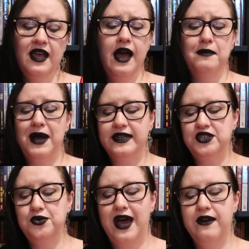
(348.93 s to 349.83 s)
Um, I
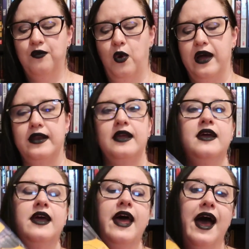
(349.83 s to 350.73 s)
do have one
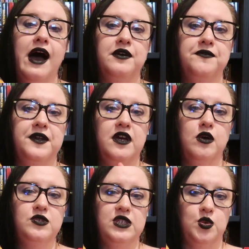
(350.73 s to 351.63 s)
out of the
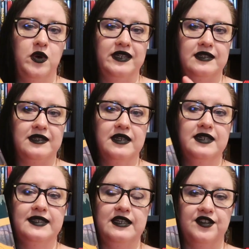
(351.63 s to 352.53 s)
Ghost Twins
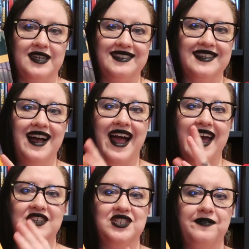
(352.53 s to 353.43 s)
series. I
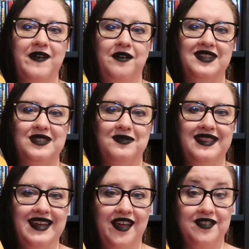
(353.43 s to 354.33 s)
actually found this
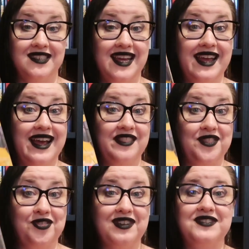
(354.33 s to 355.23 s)
one the other day at
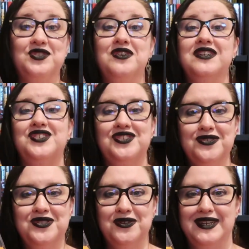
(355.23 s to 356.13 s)
the thrift store.
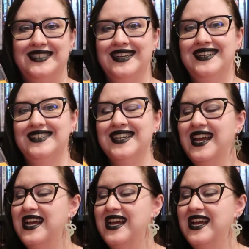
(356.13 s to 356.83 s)
So, so excited.